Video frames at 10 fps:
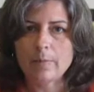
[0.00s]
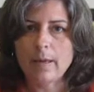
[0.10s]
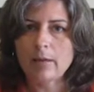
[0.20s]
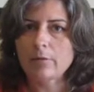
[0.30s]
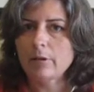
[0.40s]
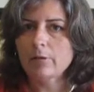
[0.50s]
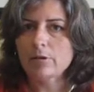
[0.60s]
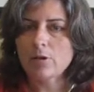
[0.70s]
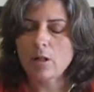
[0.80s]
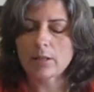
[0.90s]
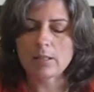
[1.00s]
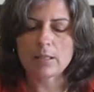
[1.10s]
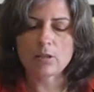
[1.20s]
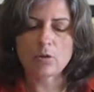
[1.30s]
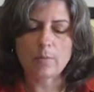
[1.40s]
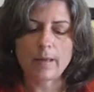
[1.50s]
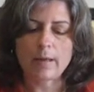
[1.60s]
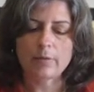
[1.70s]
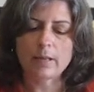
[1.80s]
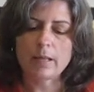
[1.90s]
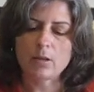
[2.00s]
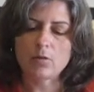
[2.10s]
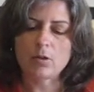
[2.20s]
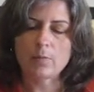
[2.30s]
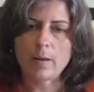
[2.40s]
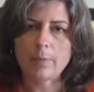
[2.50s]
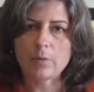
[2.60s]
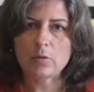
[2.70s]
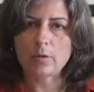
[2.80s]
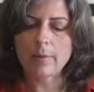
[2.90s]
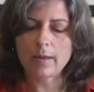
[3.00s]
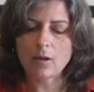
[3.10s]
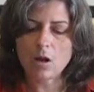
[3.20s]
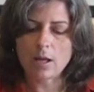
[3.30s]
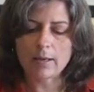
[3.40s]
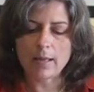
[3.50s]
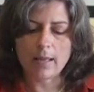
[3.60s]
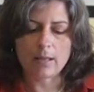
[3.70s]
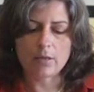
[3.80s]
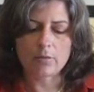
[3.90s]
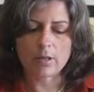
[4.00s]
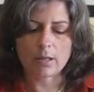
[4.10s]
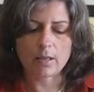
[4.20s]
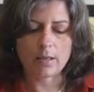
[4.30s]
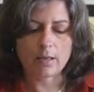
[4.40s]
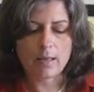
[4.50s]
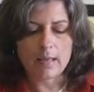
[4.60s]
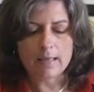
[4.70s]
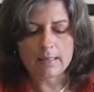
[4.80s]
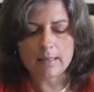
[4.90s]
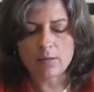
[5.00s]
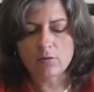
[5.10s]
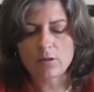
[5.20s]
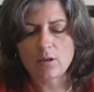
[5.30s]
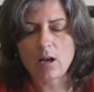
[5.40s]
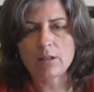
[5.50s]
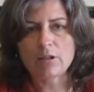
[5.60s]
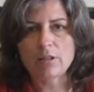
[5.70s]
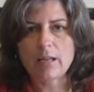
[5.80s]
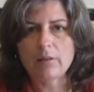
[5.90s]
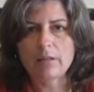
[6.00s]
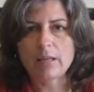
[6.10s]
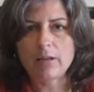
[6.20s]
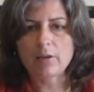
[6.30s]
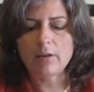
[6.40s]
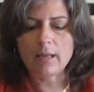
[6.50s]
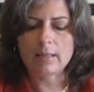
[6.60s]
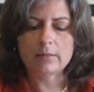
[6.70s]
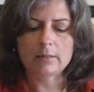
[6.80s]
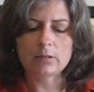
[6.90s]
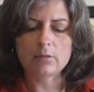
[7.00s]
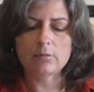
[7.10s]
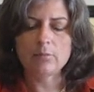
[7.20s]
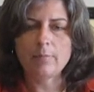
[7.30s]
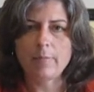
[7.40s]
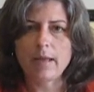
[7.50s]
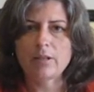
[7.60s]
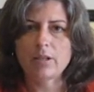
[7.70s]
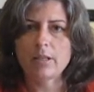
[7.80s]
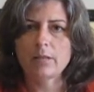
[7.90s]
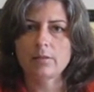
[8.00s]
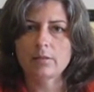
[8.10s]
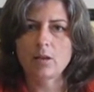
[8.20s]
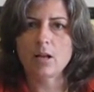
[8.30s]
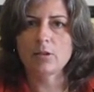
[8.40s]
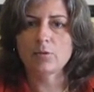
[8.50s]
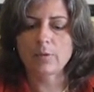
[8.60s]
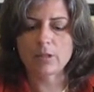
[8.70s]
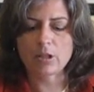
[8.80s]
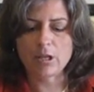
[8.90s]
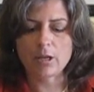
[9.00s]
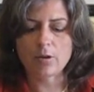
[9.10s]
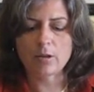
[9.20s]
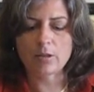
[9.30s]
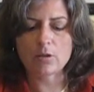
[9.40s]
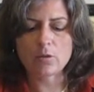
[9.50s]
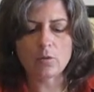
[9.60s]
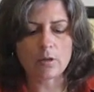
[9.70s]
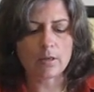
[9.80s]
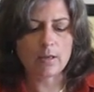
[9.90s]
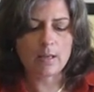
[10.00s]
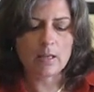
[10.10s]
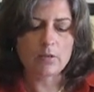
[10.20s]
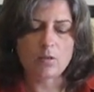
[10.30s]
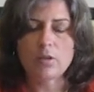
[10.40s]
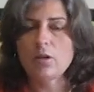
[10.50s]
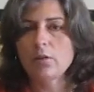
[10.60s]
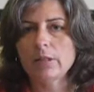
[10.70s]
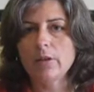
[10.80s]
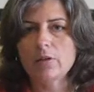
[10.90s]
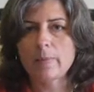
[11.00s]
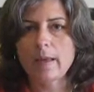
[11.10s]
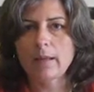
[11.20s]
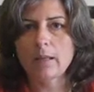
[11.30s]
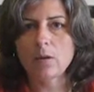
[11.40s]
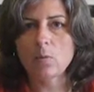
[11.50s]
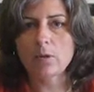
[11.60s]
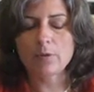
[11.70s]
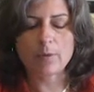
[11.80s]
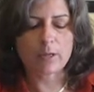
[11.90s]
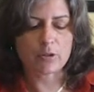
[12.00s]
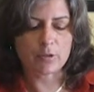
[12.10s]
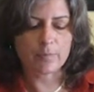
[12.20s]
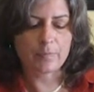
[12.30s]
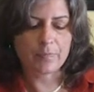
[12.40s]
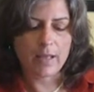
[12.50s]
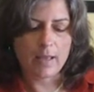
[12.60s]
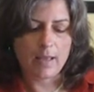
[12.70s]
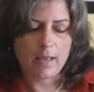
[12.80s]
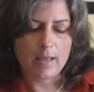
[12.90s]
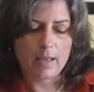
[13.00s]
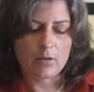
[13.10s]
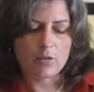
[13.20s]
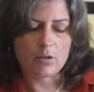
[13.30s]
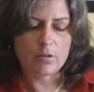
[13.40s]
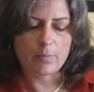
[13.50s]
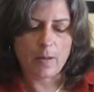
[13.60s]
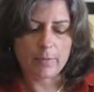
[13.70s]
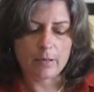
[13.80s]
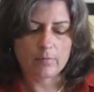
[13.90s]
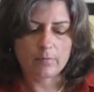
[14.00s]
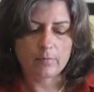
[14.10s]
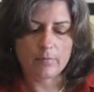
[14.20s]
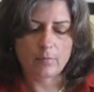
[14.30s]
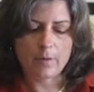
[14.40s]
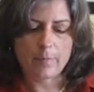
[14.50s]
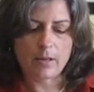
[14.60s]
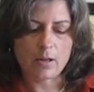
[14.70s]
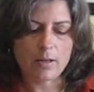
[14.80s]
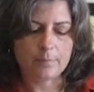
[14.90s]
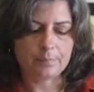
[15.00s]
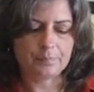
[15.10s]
battery or installing the initial battery, you just pop the door back on. And you can see there's a notch down here and a little matching notched ridge here in the door so that it only goes back in one direction. And you just pop it right back on.